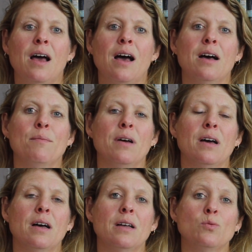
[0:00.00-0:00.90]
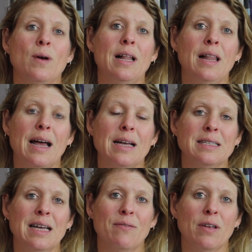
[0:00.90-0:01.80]
As well
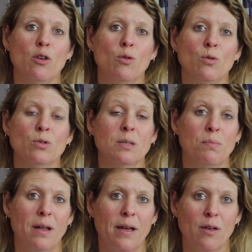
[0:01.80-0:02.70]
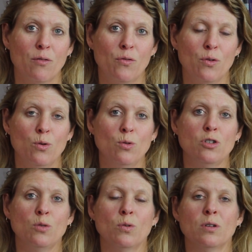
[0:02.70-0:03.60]
as having your supply of
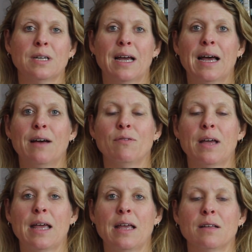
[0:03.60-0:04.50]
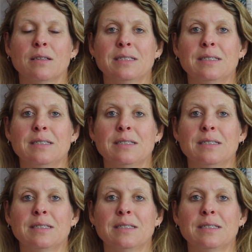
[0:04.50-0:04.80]
food, you want to have a